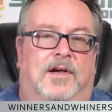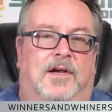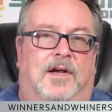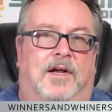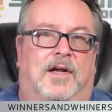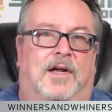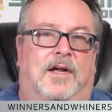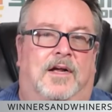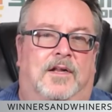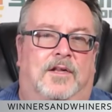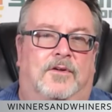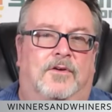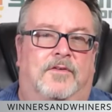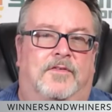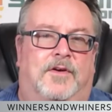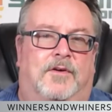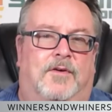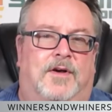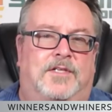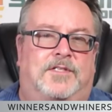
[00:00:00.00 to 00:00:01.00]
Uh,
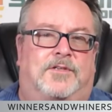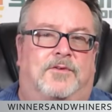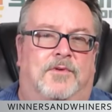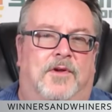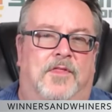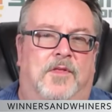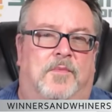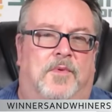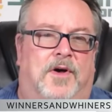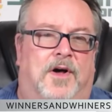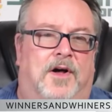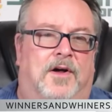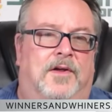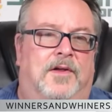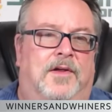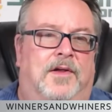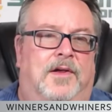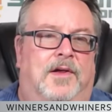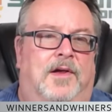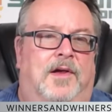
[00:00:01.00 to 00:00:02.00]
Louisville wants to run the
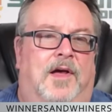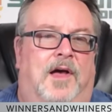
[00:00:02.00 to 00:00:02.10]
ball,